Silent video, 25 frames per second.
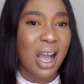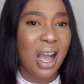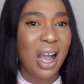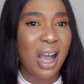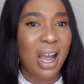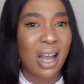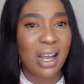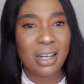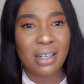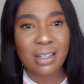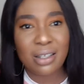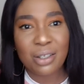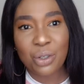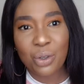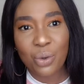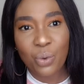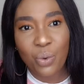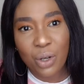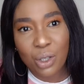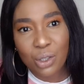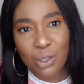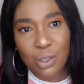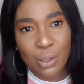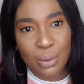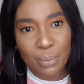and you
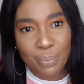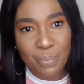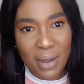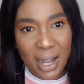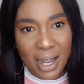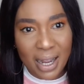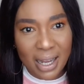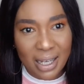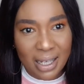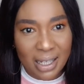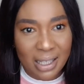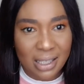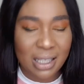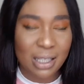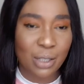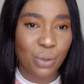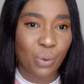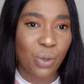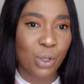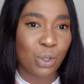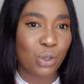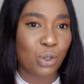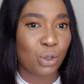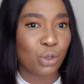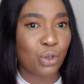want to buy it,
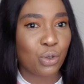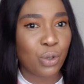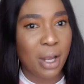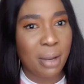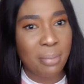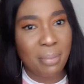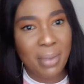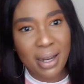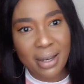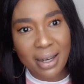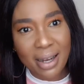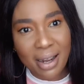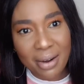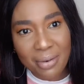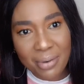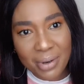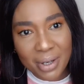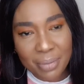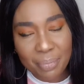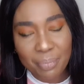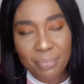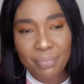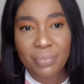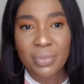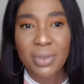you want to try
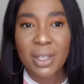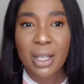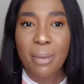Makari,